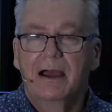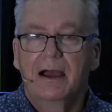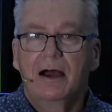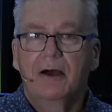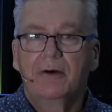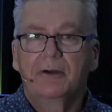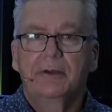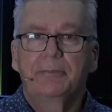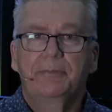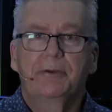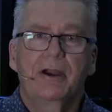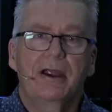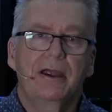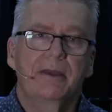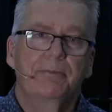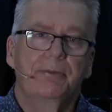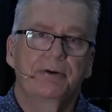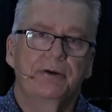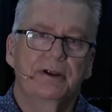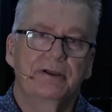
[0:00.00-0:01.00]
I want to pray a
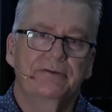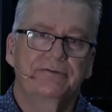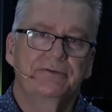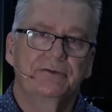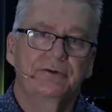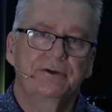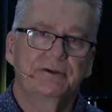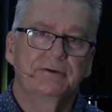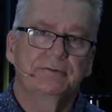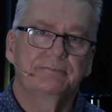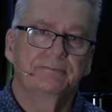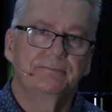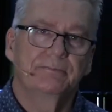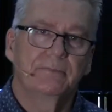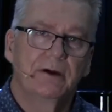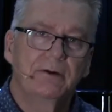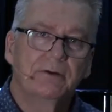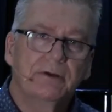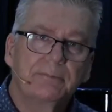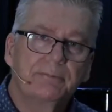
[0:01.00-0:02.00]
prayer for you.
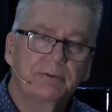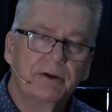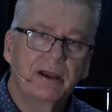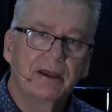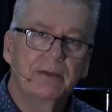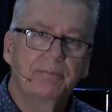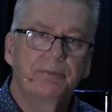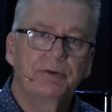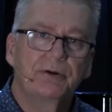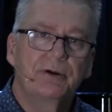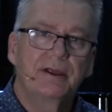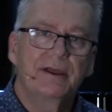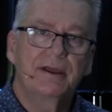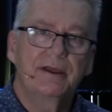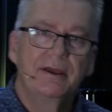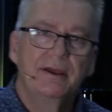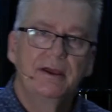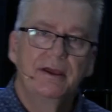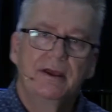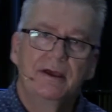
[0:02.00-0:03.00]
I want to pray a prayer
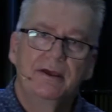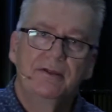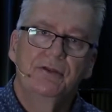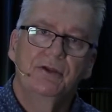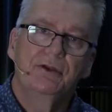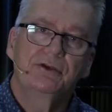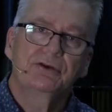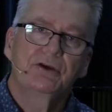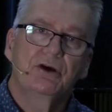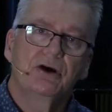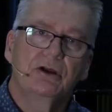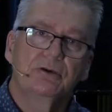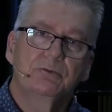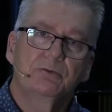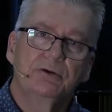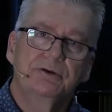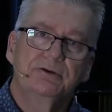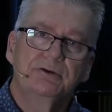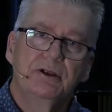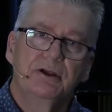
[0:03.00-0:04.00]
that God
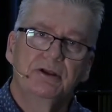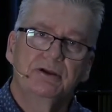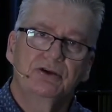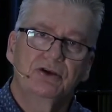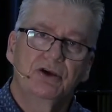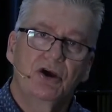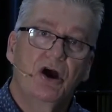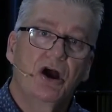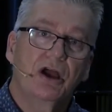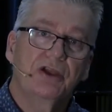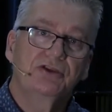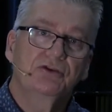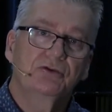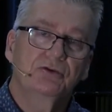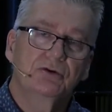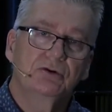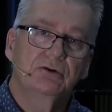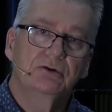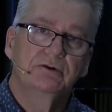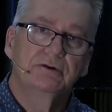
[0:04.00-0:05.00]
would guide
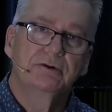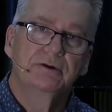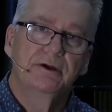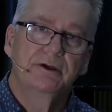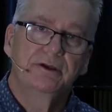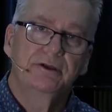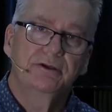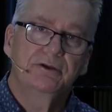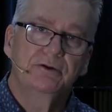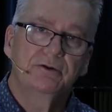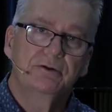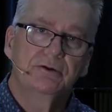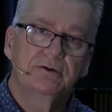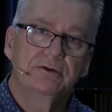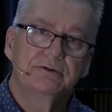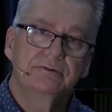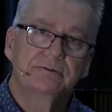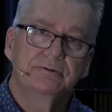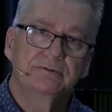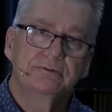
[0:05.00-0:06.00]
your
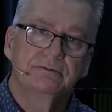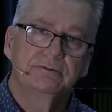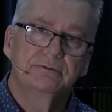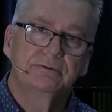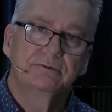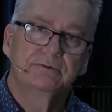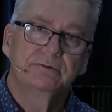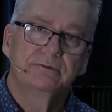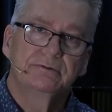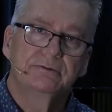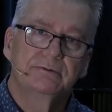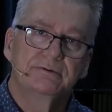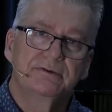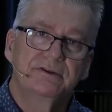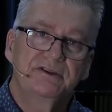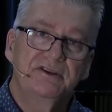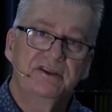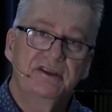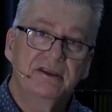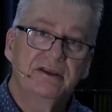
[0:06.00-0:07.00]

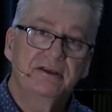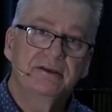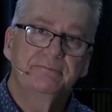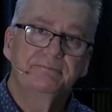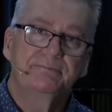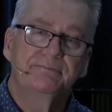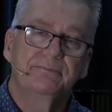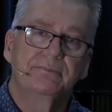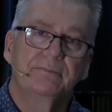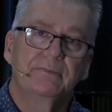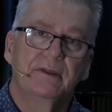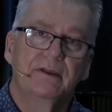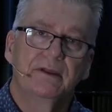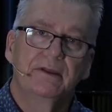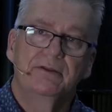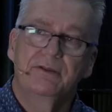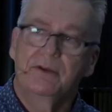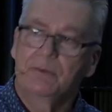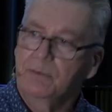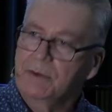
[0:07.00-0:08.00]
year,
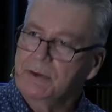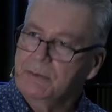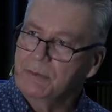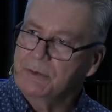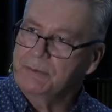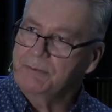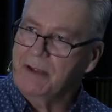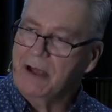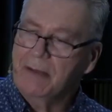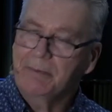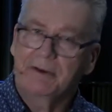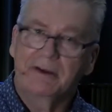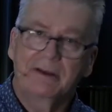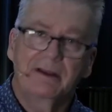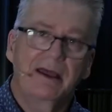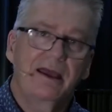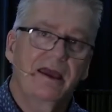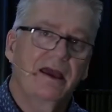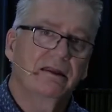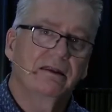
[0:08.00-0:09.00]
that we would be able to
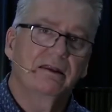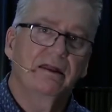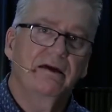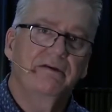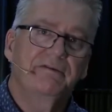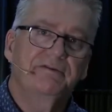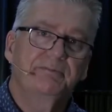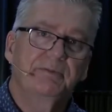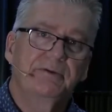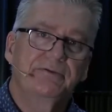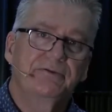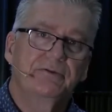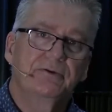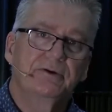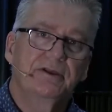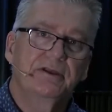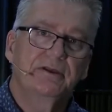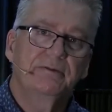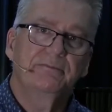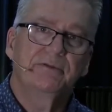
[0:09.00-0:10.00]
lay our lives before
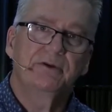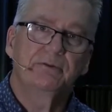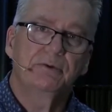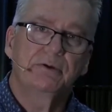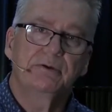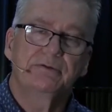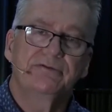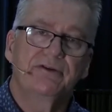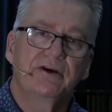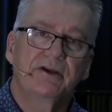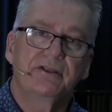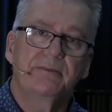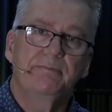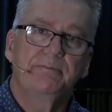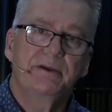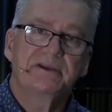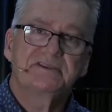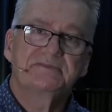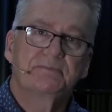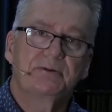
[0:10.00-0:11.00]
him, that we would find the
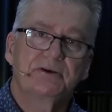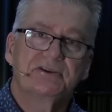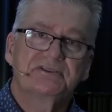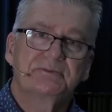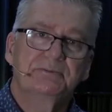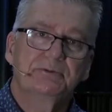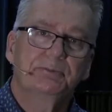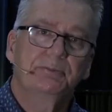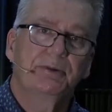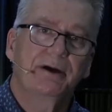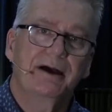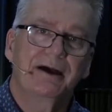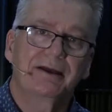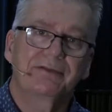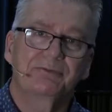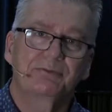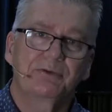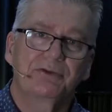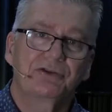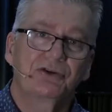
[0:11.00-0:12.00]
best possible path
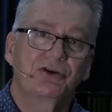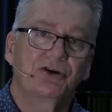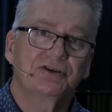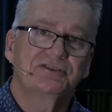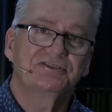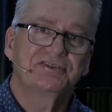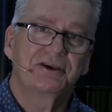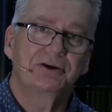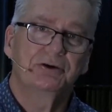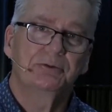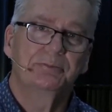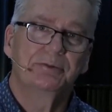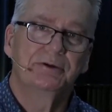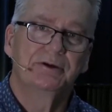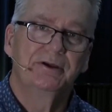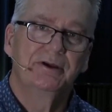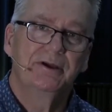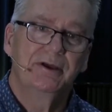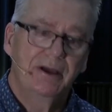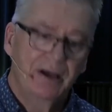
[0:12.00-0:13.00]
with God's help,
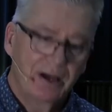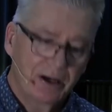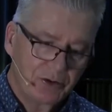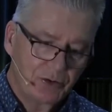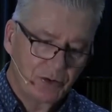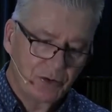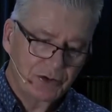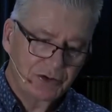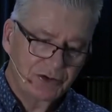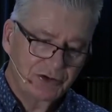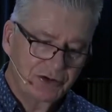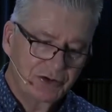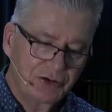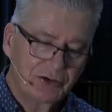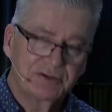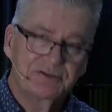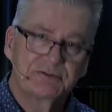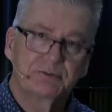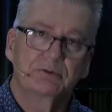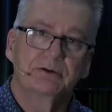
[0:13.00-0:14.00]
according to
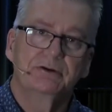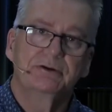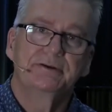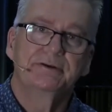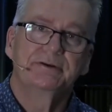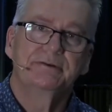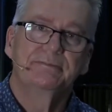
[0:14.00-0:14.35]
God's Word.